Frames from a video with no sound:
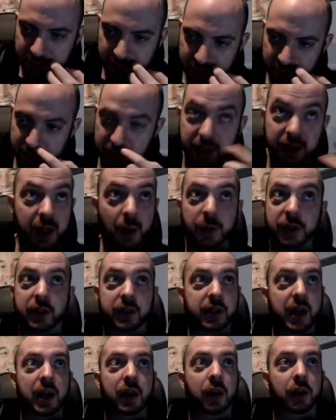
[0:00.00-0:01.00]
was a
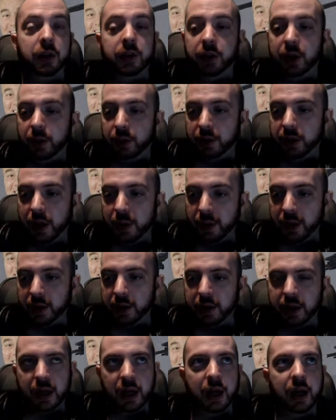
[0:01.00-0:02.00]
sale on. They were
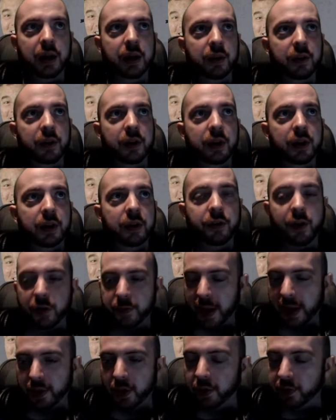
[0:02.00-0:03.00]
like £5
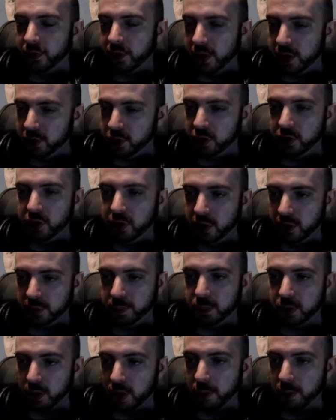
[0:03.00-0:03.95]
off each, so